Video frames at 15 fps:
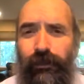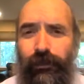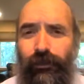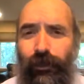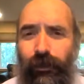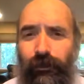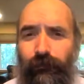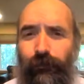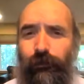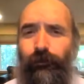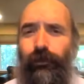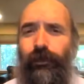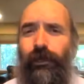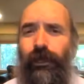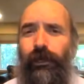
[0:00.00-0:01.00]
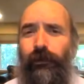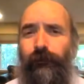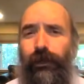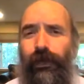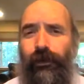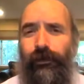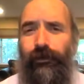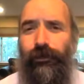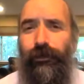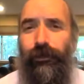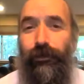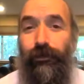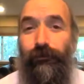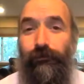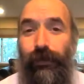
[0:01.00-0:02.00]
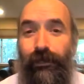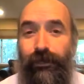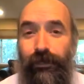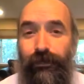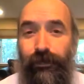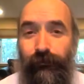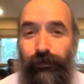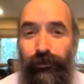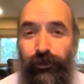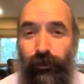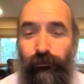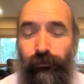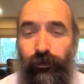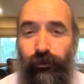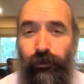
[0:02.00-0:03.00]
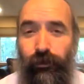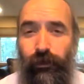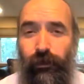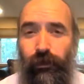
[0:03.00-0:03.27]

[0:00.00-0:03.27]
to talk one more day about the message of the Shofar.